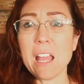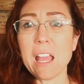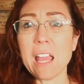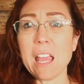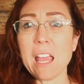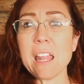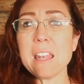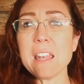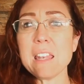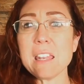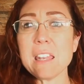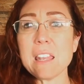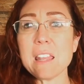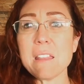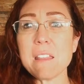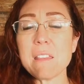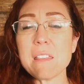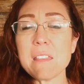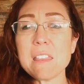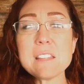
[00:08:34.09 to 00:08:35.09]
And
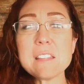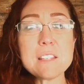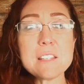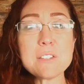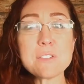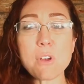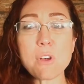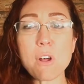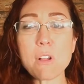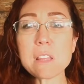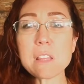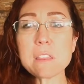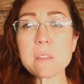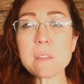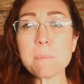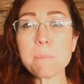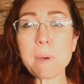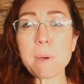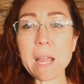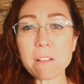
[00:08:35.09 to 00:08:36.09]
this is all at the
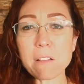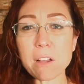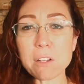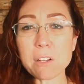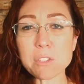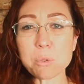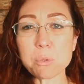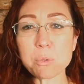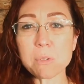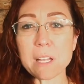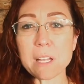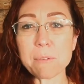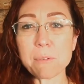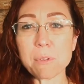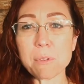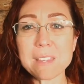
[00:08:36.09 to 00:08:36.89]
biological level.